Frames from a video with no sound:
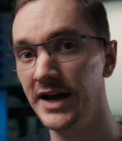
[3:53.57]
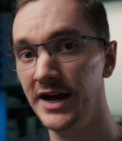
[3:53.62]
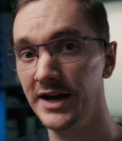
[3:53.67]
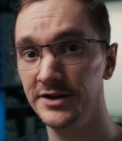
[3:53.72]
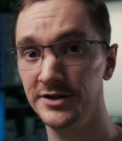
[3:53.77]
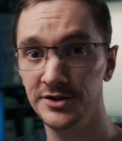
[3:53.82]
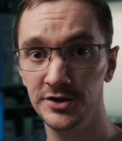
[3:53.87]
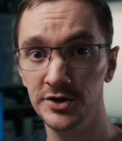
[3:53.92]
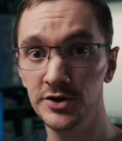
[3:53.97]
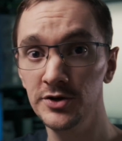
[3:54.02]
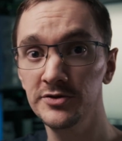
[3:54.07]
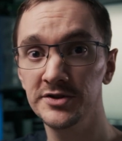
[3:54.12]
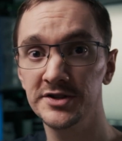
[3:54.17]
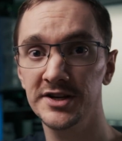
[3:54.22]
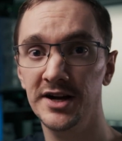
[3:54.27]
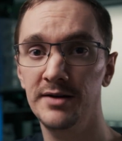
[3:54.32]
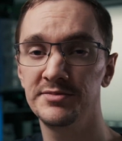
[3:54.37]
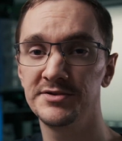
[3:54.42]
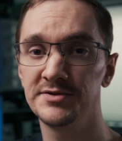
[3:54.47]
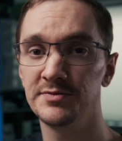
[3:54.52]
at 2
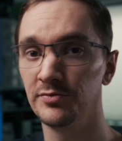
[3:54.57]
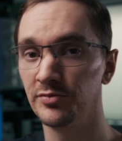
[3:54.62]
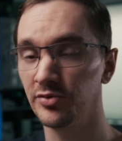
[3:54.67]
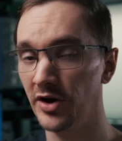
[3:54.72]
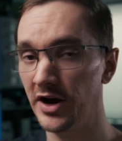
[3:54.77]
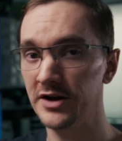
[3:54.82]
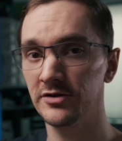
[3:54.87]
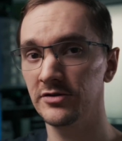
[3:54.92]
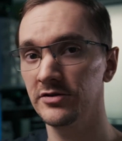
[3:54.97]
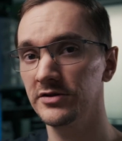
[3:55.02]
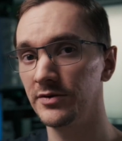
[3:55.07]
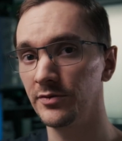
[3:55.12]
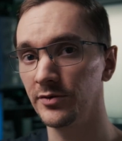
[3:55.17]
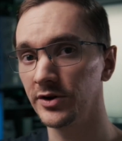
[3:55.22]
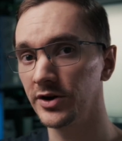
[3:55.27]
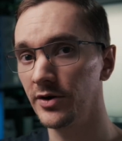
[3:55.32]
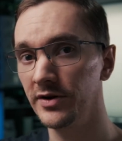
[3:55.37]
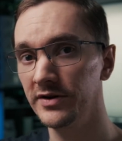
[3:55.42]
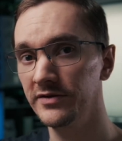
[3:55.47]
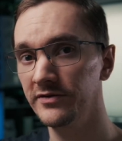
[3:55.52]
stops brighter than we're
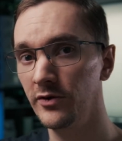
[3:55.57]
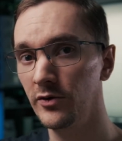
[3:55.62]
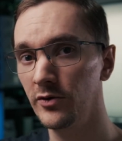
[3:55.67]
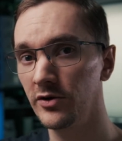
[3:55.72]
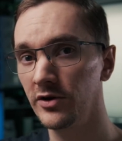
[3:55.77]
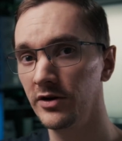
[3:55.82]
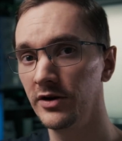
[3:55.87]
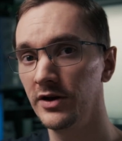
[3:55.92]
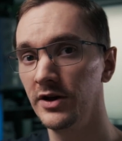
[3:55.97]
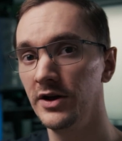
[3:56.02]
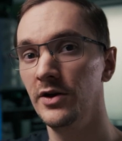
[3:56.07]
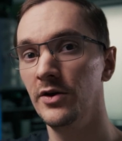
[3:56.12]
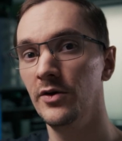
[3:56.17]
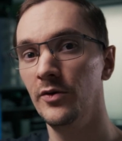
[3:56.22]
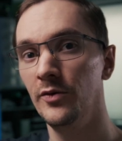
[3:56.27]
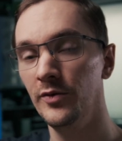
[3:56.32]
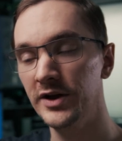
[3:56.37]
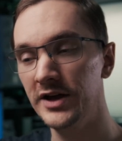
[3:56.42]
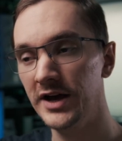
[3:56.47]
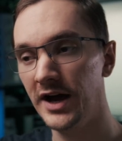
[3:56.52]
going for,
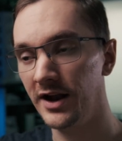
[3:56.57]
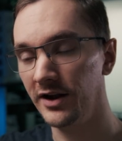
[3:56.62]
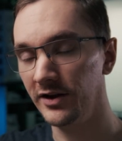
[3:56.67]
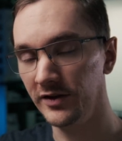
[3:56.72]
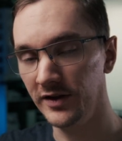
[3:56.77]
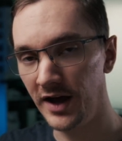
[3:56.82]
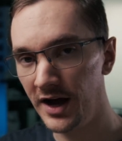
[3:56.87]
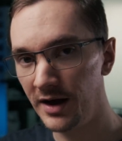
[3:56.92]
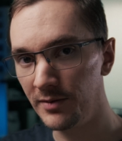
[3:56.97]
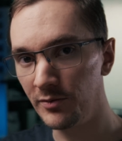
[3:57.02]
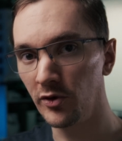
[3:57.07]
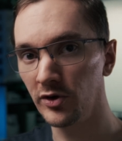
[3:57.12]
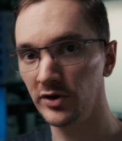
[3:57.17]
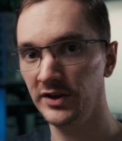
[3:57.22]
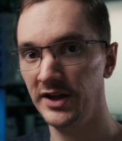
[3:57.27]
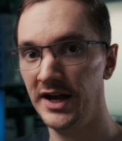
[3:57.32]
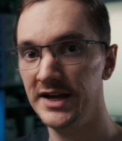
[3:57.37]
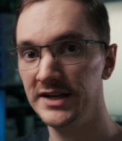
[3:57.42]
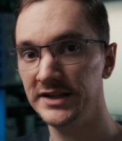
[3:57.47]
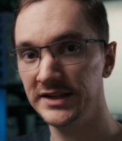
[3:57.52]
we got a lot more
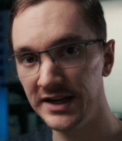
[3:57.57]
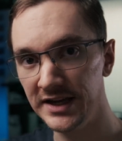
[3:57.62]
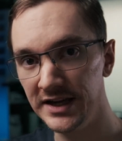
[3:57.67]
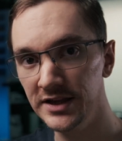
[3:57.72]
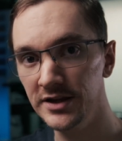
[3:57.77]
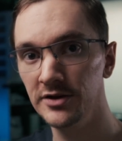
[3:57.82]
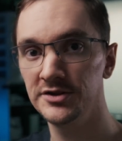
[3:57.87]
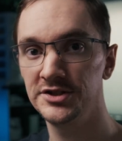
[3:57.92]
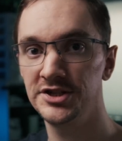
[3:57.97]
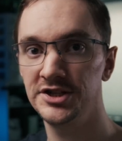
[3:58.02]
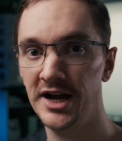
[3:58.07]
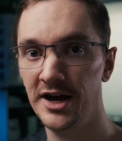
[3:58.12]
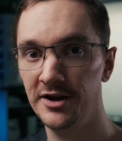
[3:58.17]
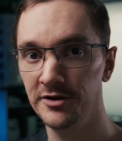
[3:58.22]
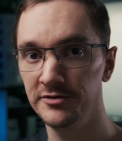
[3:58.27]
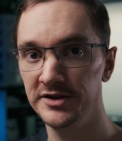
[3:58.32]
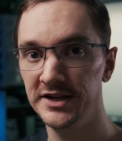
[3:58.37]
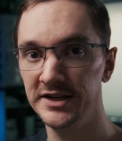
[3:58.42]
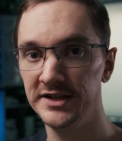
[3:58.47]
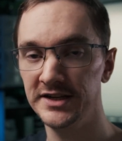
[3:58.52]
light in those
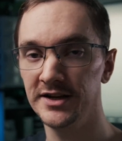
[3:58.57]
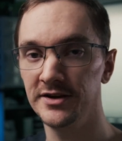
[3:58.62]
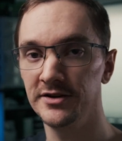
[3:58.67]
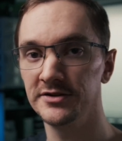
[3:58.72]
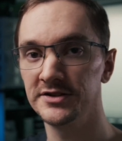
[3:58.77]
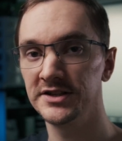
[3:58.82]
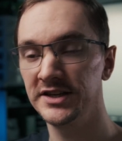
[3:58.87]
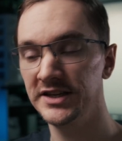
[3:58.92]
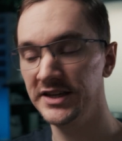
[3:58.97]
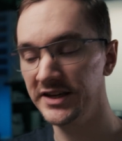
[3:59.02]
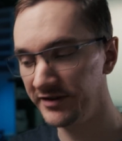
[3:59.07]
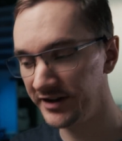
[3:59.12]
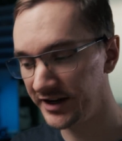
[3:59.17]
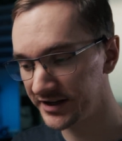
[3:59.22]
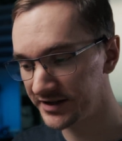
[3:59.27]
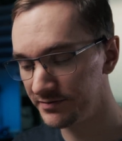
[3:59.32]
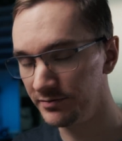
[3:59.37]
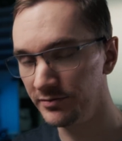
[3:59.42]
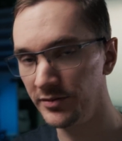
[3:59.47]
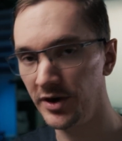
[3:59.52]
shadow details, giving
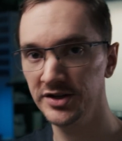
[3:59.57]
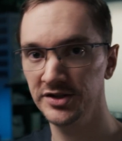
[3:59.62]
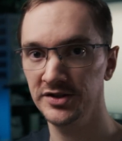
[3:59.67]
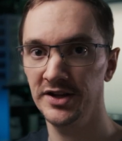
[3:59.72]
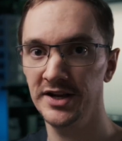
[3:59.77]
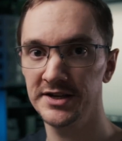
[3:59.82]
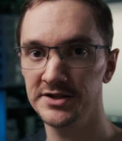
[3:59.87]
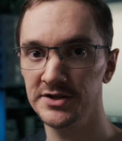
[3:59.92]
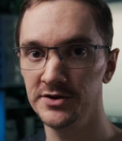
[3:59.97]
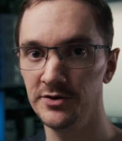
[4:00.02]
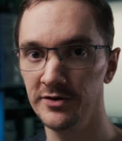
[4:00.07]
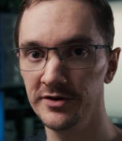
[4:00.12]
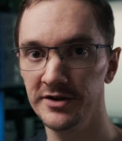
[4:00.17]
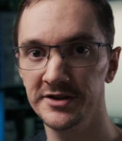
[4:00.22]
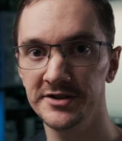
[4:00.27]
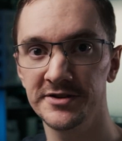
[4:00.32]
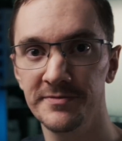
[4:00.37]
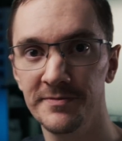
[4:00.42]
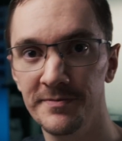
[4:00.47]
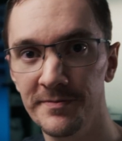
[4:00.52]
us much less
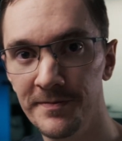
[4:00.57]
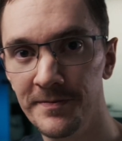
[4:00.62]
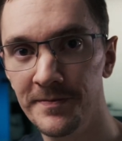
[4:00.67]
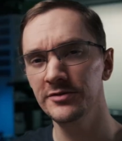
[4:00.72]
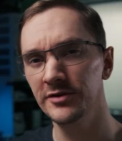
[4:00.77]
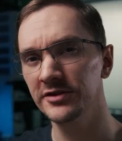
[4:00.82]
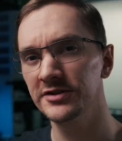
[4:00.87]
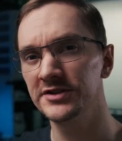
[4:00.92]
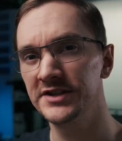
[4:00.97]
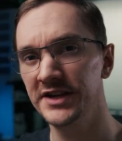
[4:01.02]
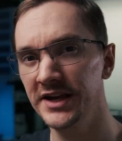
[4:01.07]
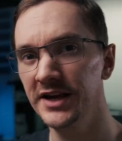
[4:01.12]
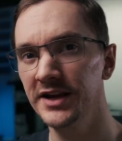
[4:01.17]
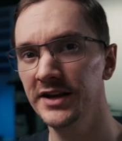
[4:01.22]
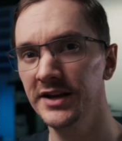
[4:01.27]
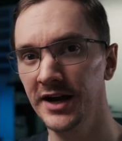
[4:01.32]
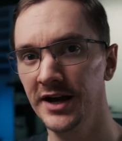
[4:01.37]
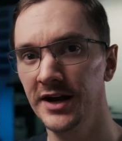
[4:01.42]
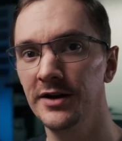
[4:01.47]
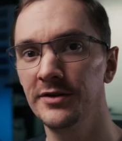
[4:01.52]
noise. Once you
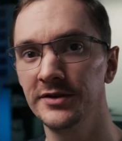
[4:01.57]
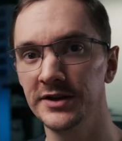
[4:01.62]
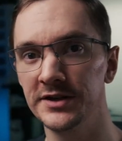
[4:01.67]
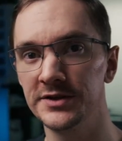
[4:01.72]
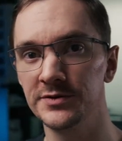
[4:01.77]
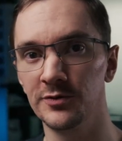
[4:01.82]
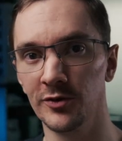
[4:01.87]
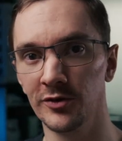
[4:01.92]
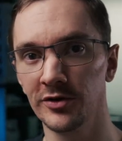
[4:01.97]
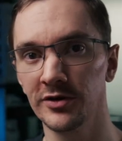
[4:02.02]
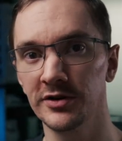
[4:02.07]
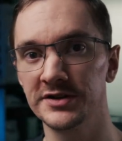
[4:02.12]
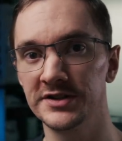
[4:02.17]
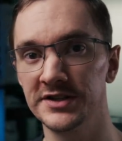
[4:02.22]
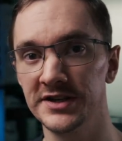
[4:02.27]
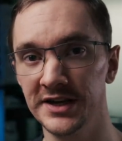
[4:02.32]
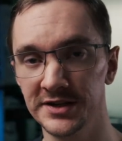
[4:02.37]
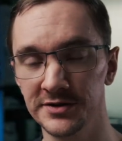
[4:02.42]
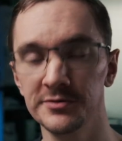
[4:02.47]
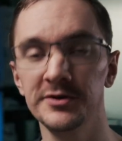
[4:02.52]
understand how this works,
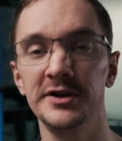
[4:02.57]
it's